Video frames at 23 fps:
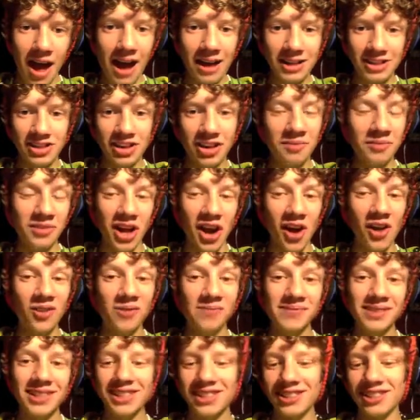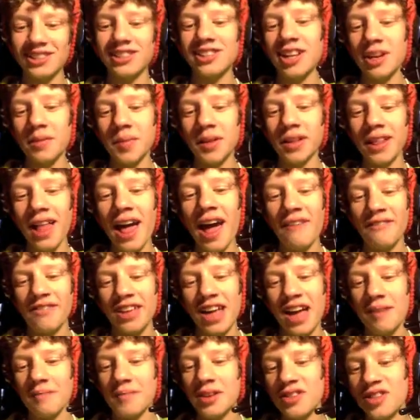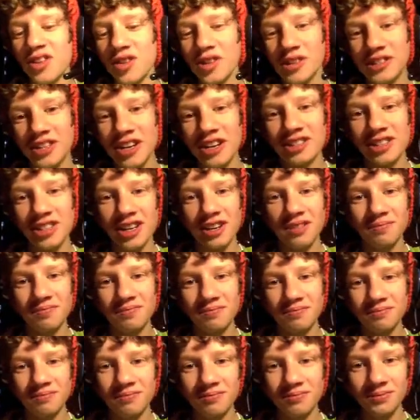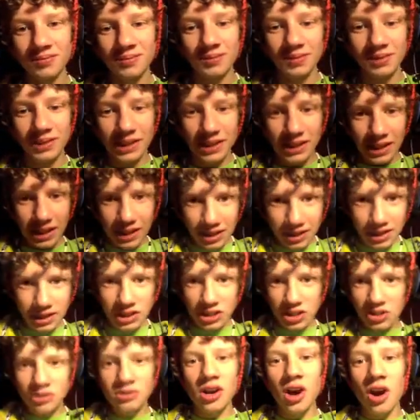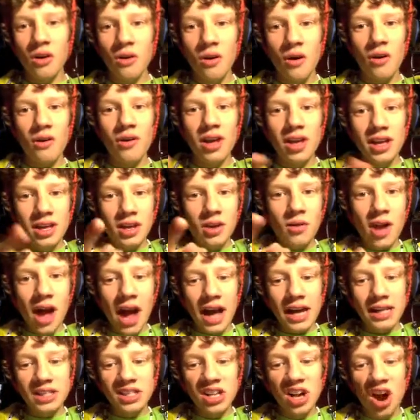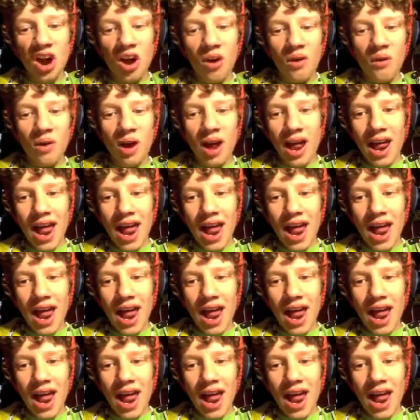Actually, no. He's just gonna be laughing at me the whole entire time. Cause you know, you guys know